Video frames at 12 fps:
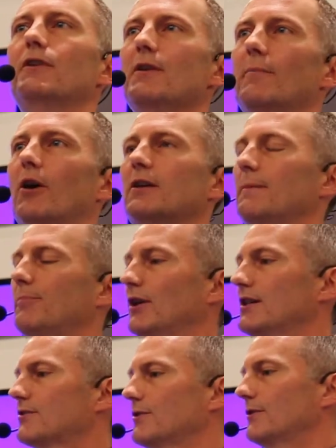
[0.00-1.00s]
in the
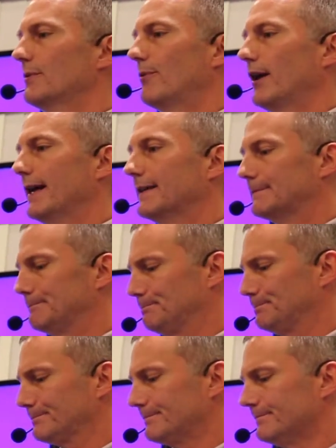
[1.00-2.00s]
marketplace to their brand.
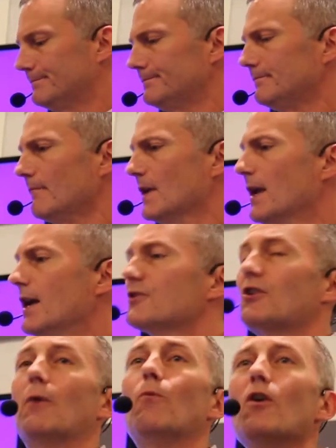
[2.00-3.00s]

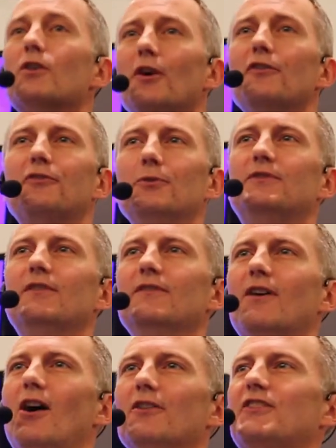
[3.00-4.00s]
So I won't go through
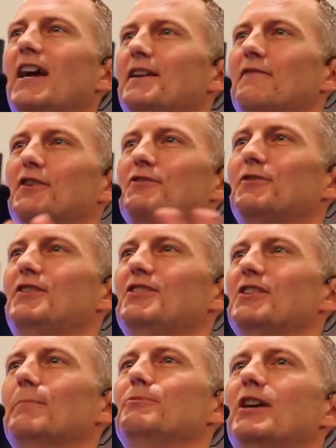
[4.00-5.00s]
all 10 of the
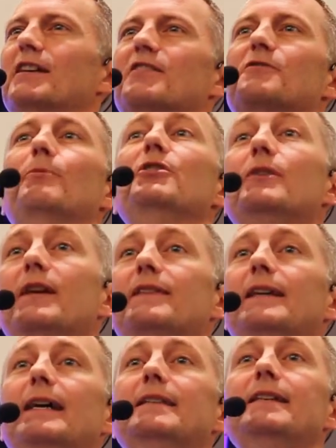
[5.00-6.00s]
strategic objectives, but you get
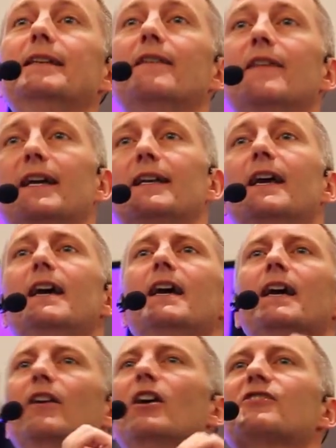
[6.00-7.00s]
the idea that
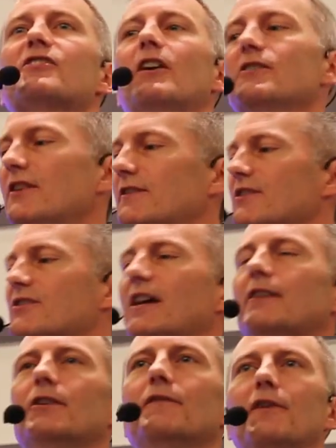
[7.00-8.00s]
it all starts at the
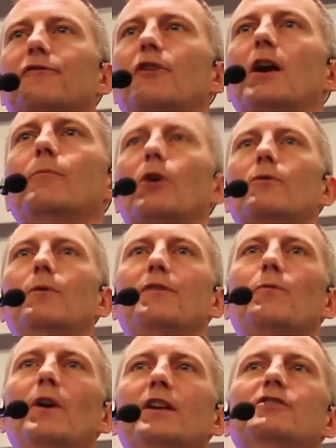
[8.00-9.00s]
center of the framework
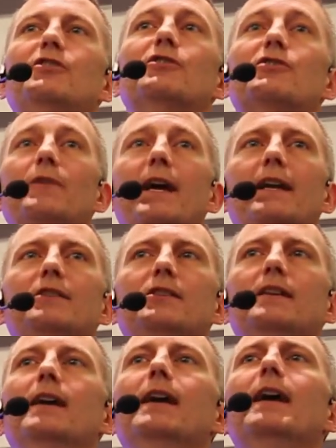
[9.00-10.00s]
with what is your
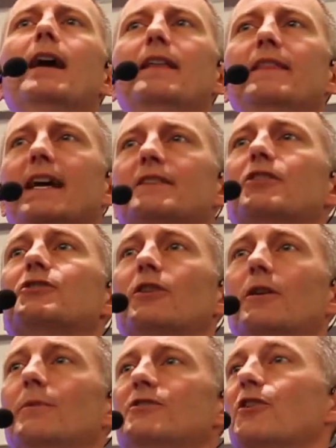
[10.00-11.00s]
strategy, and that
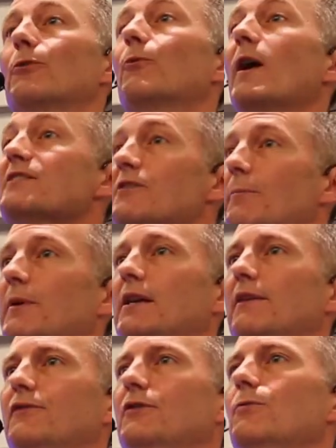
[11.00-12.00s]
determines the
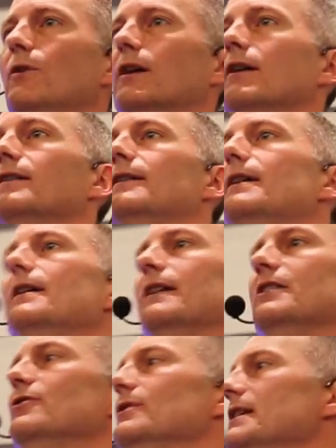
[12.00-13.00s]
recipe, if you will,
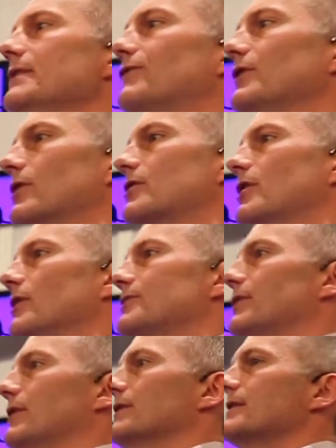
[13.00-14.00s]
that you need for your
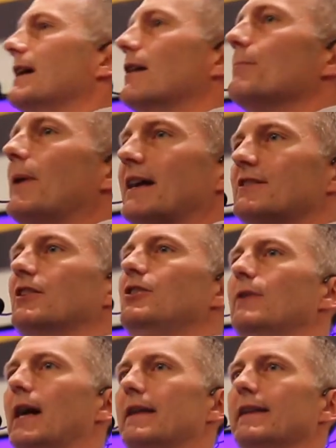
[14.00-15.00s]
culture to help
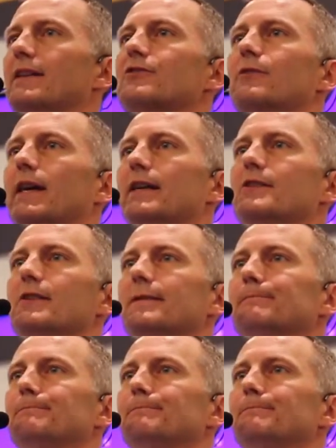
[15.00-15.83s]
execute on that strategy.